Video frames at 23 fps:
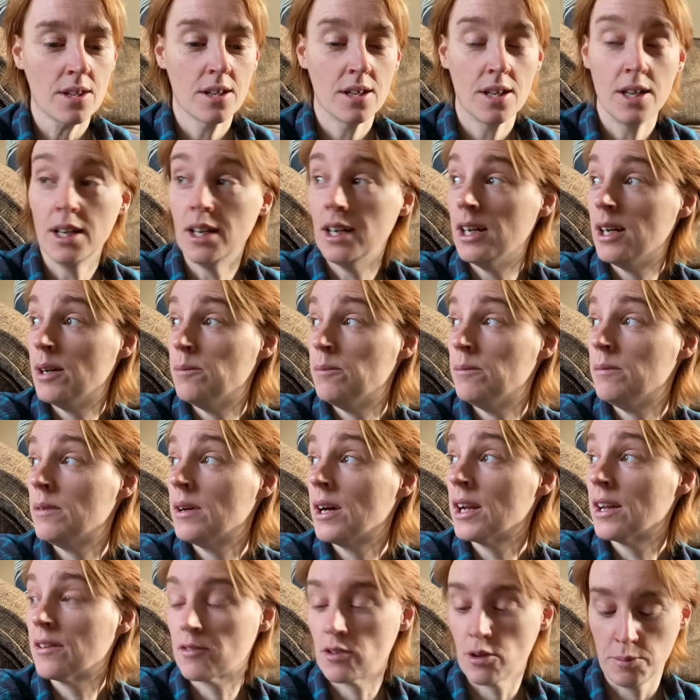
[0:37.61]
and
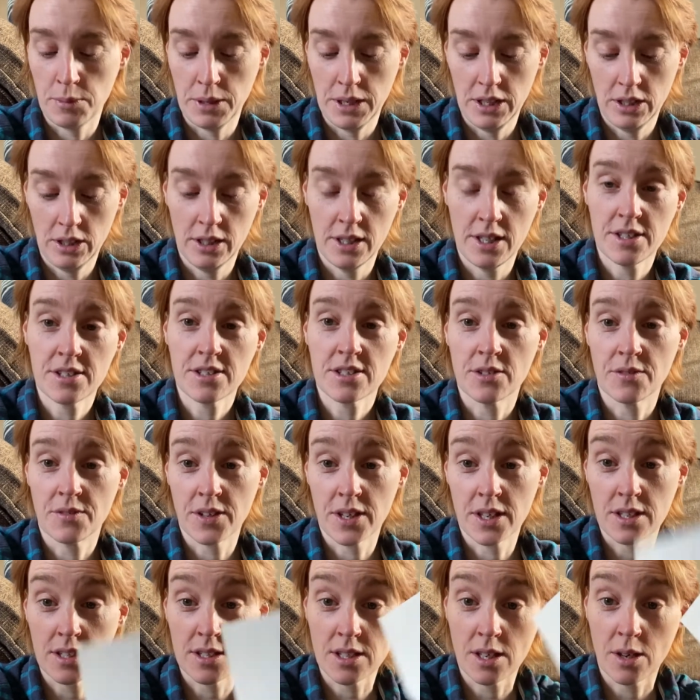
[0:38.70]
I've got my little list of
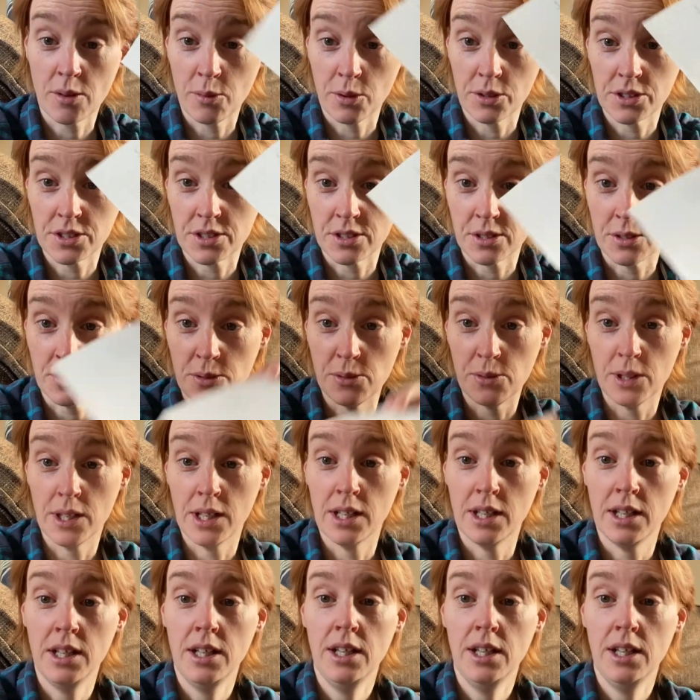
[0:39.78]
things that I want to